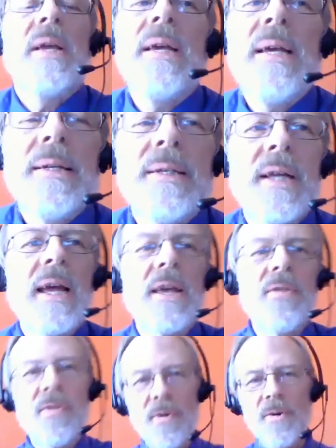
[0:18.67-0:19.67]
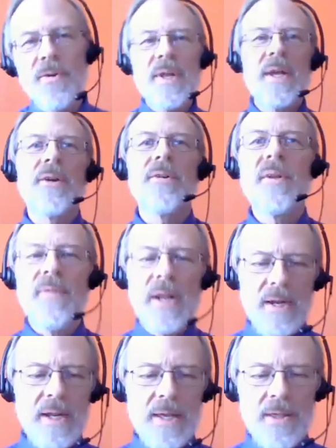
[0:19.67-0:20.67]
is a third-year
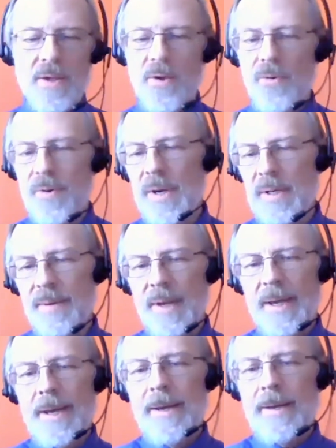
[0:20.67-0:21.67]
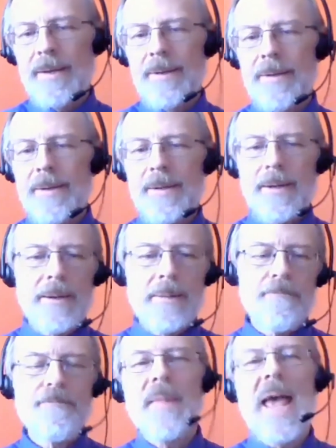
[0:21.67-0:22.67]
divinity student
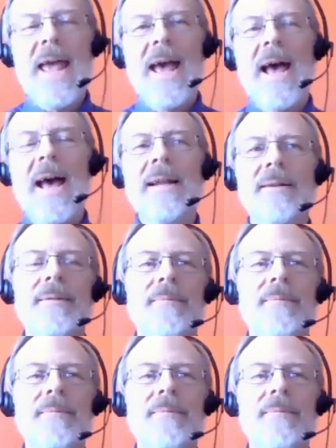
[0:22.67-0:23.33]
at,